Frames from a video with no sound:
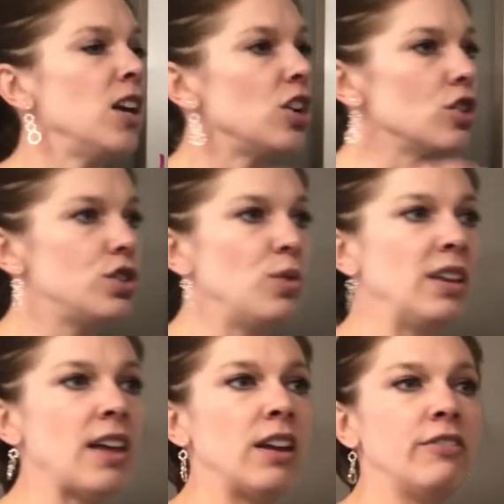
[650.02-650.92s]
You're
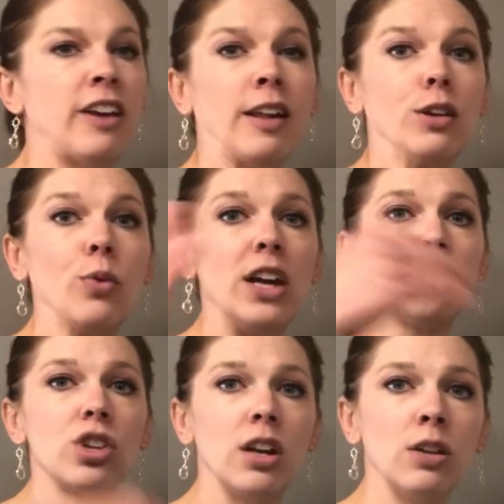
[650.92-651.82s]
doing that
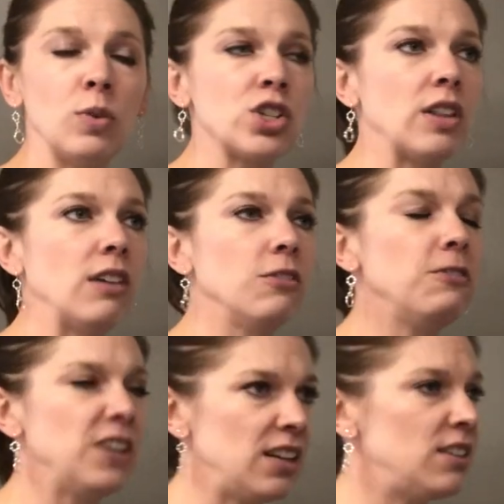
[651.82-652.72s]
evaluation, which then
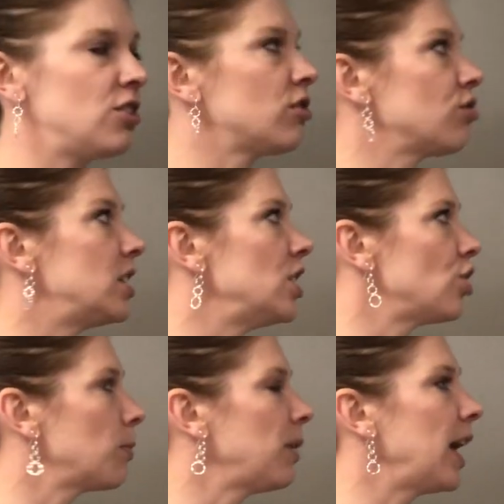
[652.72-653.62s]
feeds your
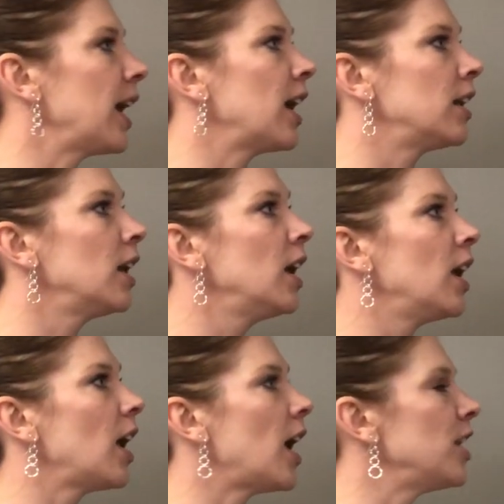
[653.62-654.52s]
strategic plan
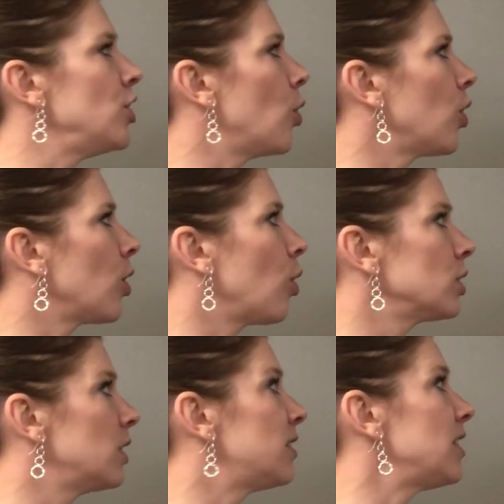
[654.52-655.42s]
and your
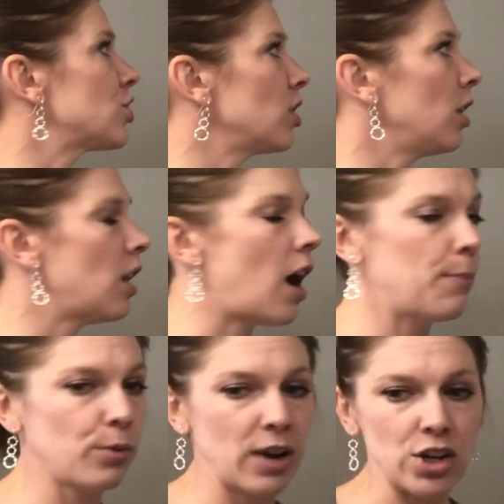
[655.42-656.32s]
organizational
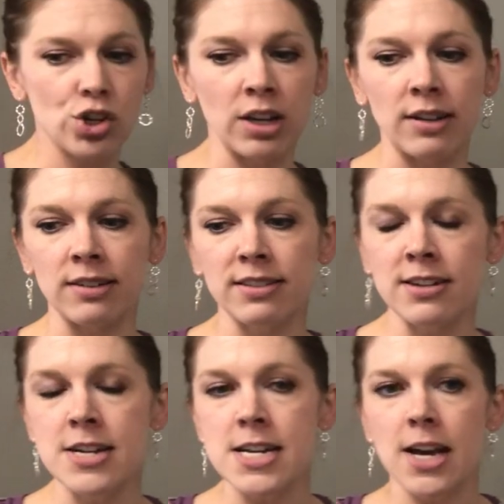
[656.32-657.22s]
operations.
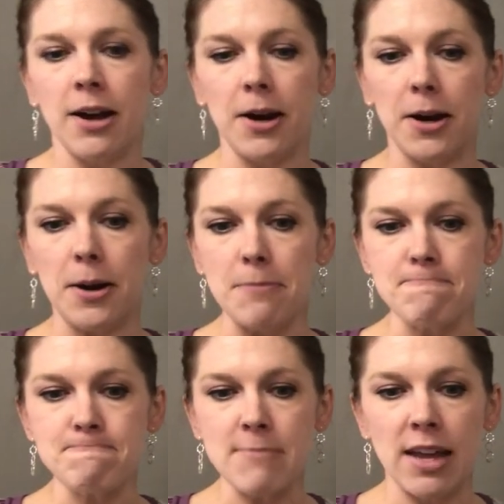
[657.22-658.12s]

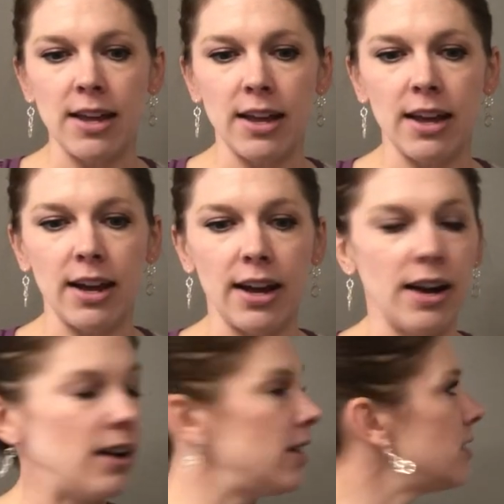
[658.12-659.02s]

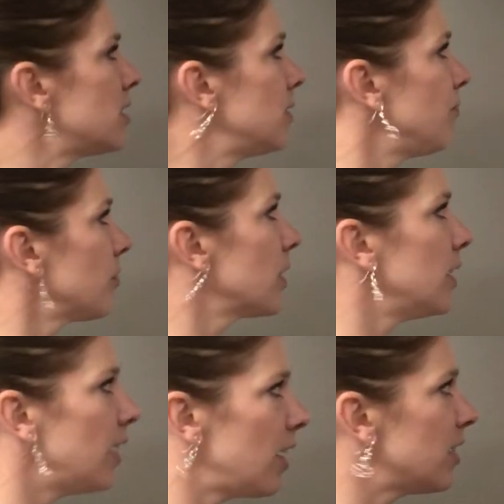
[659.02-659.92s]
And
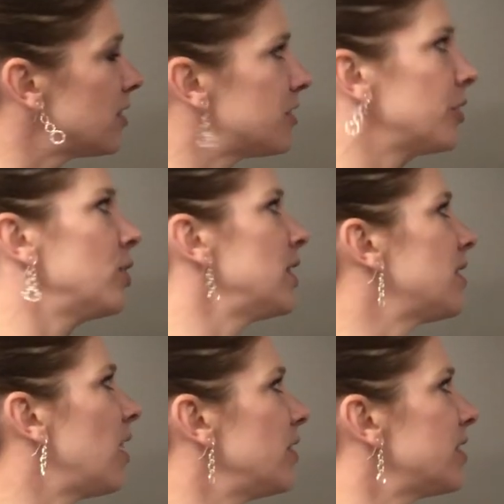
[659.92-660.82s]
yeah, so it's
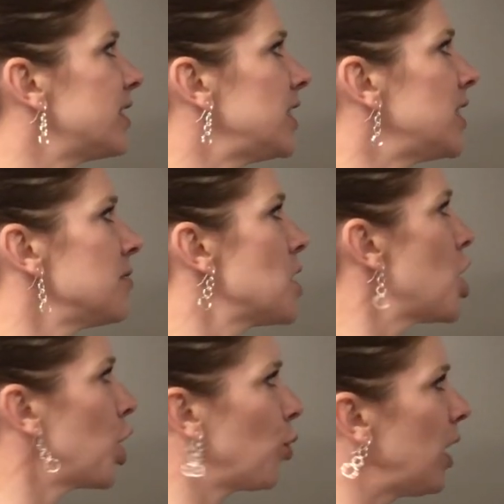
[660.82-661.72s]
obviously
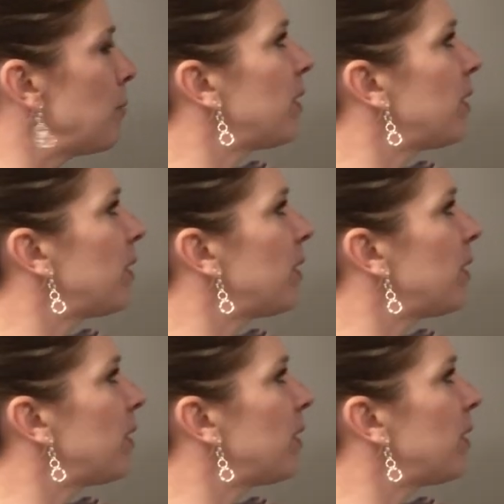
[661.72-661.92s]
a great